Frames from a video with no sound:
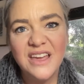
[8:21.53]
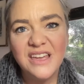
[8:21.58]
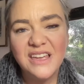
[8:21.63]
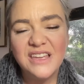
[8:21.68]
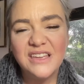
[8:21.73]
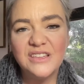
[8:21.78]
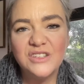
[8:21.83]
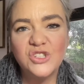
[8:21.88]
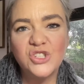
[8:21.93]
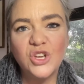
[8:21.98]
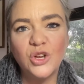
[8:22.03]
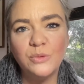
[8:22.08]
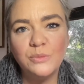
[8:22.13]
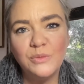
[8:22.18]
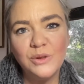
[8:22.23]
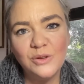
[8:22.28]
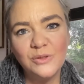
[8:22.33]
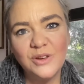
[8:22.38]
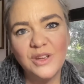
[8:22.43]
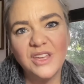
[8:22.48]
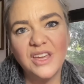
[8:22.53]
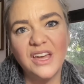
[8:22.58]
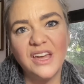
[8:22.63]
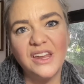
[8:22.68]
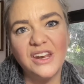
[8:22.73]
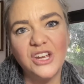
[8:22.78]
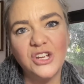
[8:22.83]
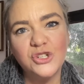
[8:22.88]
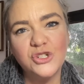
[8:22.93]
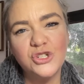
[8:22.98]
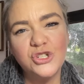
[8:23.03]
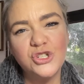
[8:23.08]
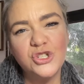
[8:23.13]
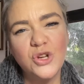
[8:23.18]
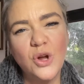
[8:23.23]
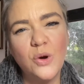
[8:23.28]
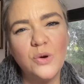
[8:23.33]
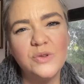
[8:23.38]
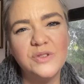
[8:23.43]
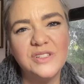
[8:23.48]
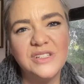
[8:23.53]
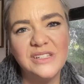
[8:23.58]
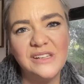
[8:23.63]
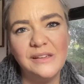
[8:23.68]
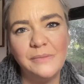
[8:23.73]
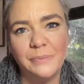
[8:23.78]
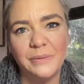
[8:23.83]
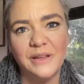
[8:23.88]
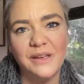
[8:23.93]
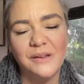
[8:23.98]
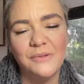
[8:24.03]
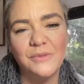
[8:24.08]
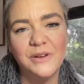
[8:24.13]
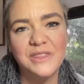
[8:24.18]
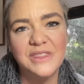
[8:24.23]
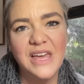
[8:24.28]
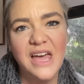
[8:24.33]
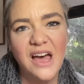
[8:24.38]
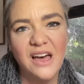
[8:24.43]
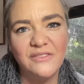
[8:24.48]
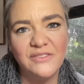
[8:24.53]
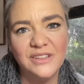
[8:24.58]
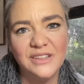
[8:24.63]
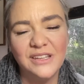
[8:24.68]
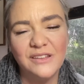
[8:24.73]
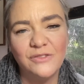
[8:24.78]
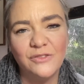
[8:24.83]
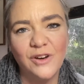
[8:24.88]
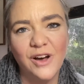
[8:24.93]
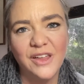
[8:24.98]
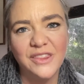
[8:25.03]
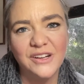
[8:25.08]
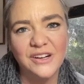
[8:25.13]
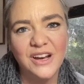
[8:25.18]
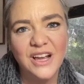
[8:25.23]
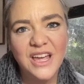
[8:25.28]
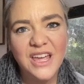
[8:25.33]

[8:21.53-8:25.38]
He is communicating so deeply with the Heavenly Father